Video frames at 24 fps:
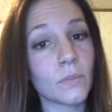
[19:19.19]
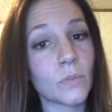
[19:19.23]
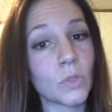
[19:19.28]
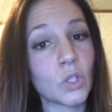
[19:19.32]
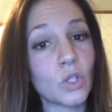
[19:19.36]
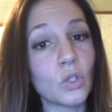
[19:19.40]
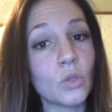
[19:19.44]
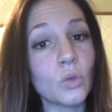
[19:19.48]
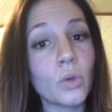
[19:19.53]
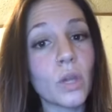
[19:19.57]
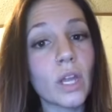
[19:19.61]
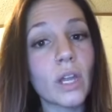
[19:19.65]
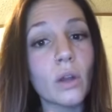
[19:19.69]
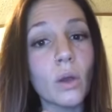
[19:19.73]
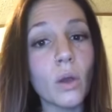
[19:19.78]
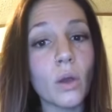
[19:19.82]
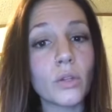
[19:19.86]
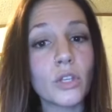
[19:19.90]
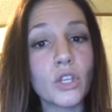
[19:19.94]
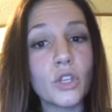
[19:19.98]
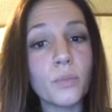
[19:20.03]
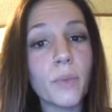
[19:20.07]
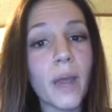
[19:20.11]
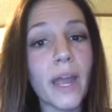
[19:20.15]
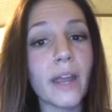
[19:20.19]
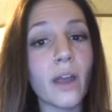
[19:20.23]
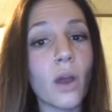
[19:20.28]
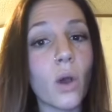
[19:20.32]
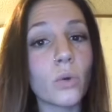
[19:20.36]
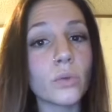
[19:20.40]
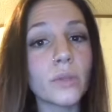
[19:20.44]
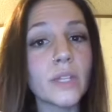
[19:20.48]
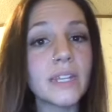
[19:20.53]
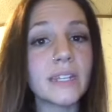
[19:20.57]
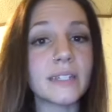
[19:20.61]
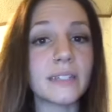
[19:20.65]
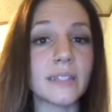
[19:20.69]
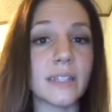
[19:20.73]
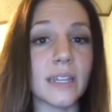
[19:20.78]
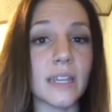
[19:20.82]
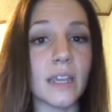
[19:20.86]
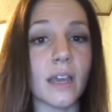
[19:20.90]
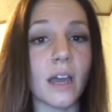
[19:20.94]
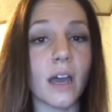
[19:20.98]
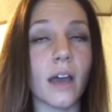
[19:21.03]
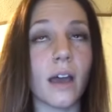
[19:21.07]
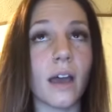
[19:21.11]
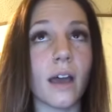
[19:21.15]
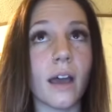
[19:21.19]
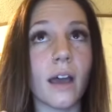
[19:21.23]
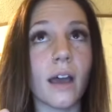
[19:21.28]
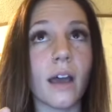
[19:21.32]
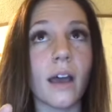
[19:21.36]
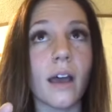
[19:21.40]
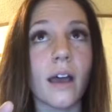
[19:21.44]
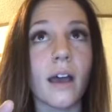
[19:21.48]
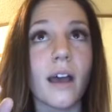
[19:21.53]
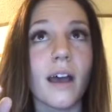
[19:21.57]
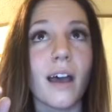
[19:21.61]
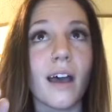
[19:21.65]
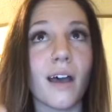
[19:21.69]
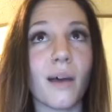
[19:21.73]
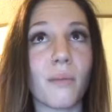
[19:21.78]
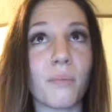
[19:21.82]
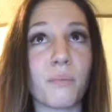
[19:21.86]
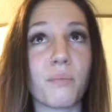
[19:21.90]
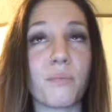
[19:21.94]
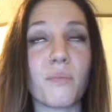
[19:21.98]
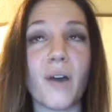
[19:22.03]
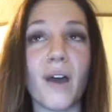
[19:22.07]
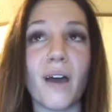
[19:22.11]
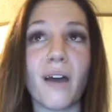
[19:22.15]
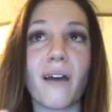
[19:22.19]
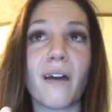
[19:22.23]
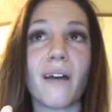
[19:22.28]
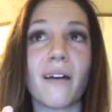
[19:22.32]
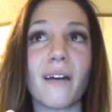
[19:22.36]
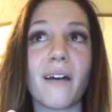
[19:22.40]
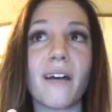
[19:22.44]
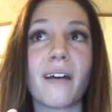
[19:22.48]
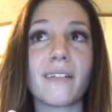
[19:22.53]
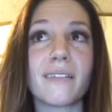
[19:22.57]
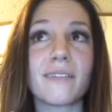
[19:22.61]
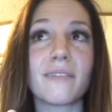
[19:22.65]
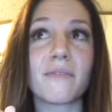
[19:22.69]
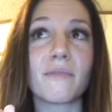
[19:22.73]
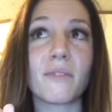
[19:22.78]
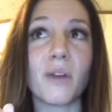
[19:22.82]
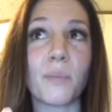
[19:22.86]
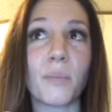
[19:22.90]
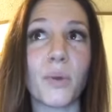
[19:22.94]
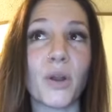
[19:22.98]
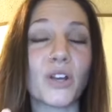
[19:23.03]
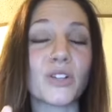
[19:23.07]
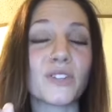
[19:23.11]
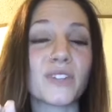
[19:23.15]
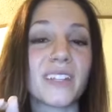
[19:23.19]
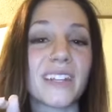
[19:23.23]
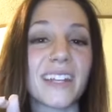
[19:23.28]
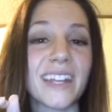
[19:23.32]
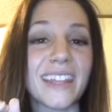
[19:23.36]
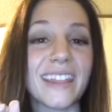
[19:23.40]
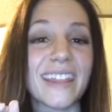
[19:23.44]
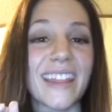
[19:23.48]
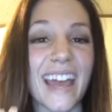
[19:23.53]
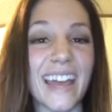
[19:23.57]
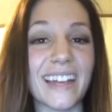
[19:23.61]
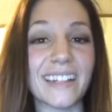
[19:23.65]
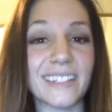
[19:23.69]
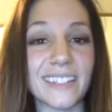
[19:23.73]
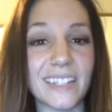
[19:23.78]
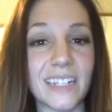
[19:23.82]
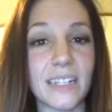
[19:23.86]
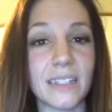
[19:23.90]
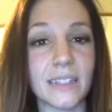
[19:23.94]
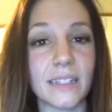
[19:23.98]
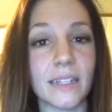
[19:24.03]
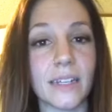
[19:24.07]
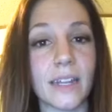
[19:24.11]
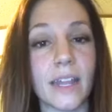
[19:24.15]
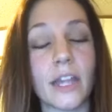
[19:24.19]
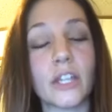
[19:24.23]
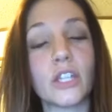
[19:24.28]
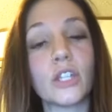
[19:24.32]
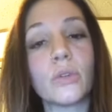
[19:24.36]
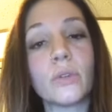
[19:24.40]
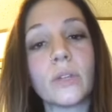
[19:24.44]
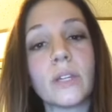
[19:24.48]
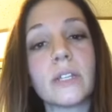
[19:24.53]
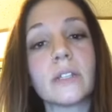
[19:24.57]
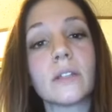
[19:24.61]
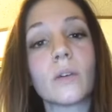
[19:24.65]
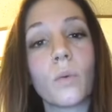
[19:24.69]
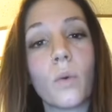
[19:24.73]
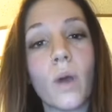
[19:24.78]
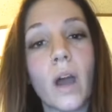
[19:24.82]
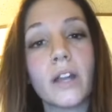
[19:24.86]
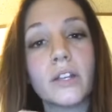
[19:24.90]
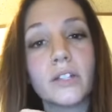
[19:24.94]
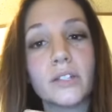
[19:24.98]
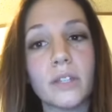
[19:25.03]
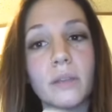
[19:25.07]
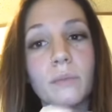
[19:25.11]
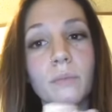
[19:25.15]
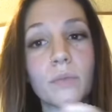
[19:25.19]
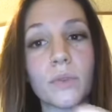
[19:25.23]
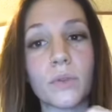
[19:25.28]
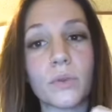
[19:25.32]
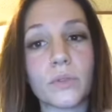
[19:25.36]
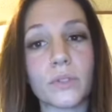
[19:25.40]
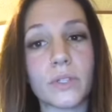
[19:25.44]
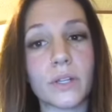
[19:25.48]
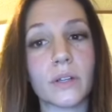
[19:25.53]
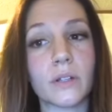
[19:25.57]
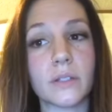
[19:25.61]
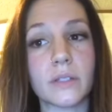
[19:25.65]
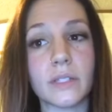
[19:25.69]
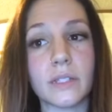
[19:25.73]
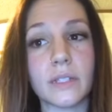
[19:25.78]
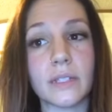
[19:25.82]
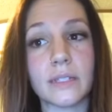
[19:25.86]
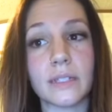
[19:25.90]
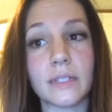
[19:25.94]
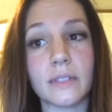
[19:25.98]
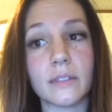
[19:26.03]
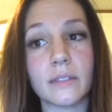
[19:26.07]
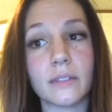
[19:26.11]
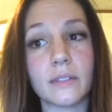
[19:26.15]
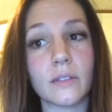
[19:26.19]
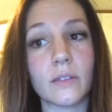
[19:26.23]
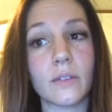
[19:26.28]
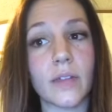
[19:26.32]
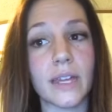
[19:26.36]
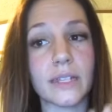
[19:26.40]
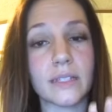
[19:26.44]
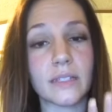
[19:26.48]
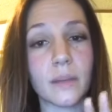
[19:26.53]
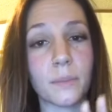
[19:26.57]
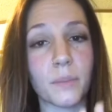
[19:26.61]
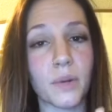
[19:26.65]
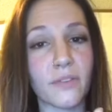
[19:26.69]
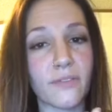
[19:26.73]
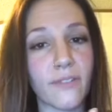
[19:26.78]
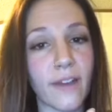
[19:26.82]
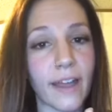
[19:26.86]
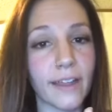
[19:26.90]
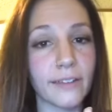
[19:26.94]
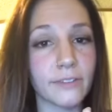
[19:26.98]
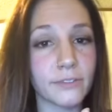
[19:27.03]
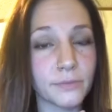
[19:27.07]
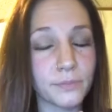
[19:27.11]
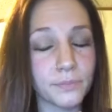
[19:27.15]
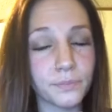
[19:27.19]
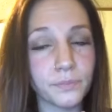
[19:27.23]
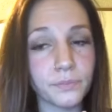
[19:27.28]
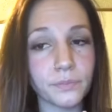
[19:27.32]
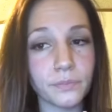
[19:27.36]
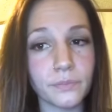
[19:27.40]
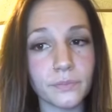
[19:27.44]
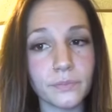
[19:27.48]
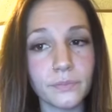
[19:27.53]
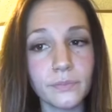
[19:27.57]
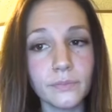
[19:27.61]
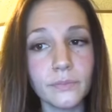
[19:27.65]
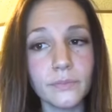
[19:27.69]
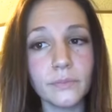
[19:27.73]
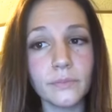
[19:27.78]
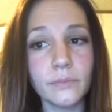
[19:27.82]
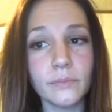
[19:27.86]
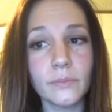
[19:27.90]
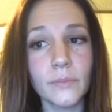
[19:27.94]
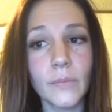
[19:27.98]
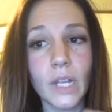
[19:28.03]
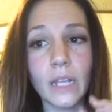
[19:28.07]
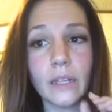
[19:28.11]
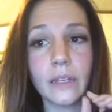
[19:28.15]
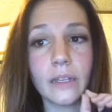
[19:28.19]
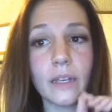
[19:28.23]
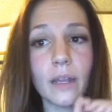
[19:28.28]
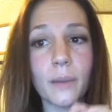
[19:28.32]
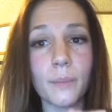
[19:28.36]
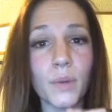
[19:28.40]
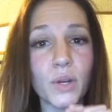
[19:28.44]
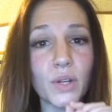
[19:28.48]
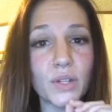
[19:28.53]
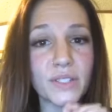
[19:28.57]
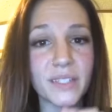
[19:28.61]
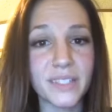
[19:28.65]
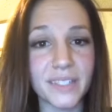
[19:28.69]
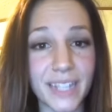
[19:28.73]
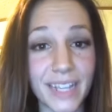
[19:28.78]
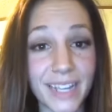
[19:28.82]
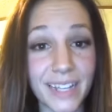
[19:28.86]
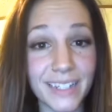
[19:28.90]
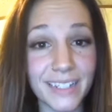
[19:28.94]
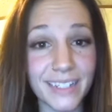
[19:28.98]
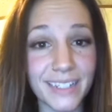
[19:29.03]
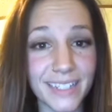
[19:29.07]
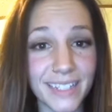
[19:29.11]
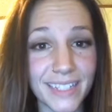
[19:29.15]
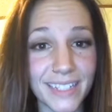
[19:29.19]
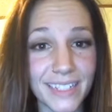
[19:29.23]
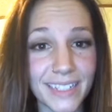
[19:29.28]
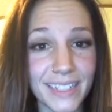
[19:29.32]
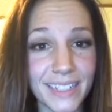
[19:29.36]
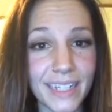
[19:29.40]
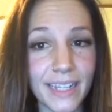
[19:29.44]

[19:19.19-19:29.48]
you can you might only see a, a a person in that season and you need to watch them through certain seasons. So that's number 5. Number 6,